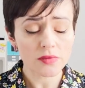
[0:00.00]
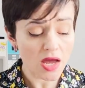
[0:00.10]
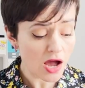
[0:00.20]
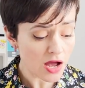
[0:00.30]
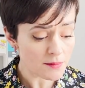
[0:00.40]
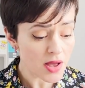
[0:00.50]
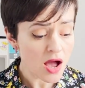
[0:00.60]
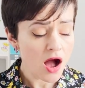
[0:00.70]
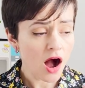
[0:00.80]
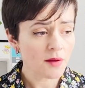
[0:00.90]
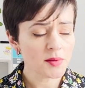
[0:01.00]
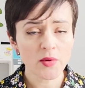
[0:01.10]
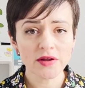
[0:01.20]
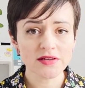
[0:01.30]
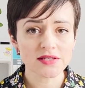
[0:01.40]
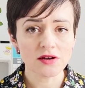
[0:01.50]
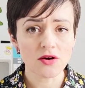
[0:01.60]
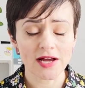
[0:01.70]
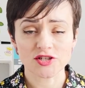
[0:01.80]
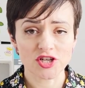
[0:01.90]
I've been wearing this a lot
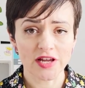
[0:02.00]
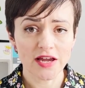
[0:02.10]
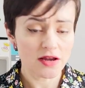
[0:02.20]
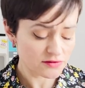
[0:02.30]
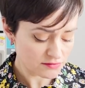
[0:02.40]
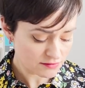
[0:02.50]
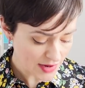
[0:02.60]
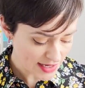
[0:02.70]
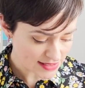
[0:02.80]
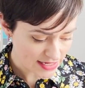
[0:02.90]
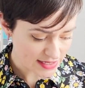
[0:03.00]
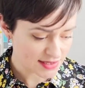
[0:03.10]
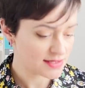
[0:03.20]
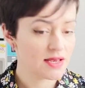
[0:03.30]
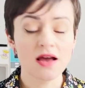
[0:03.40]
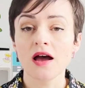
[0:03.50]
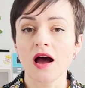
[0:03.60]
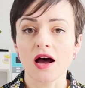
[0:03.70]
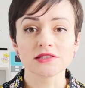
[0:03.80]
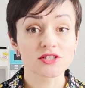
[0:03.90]
actually, as is
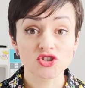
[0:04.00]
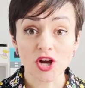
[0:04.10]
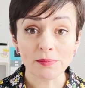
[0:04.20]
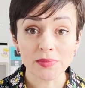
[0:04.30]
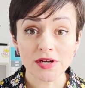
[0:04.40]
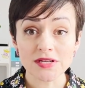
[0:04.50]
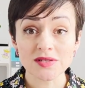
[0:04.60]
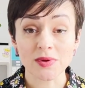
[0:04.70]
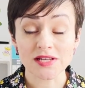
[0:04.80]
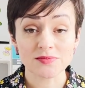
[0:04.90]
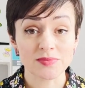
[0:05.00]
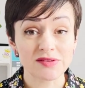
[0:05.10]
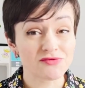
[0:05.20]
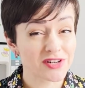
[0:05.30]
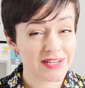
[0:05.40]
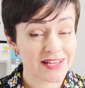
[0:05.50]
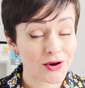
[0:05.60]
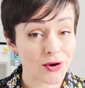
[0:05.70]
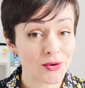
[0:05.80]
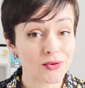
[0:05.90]
under jumpers when it's been really
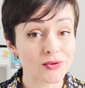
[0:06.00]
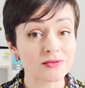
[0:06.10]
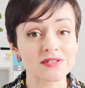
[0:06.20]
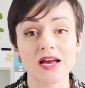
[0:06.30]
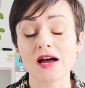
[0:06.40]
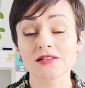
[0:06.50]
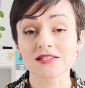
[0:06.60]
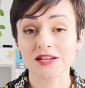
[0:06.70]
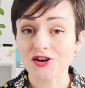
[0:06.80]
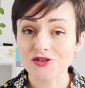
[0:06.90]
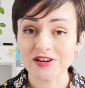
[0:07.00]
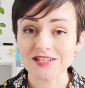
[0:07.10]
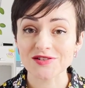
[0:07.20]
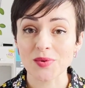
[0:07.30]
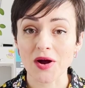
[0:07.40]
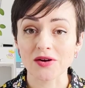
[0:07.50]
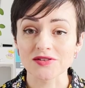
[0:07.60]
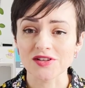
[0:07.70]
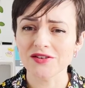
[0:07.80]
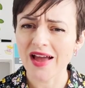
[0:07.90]
cold, under dungarees as well. So
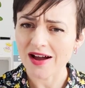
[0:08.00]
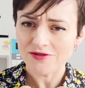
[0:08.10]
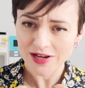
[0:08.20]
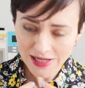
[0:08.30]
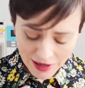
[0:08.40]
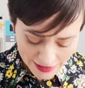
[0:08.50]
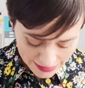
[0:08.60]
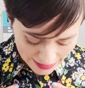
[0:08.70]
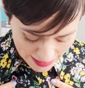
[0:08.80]
yeah, I really like it.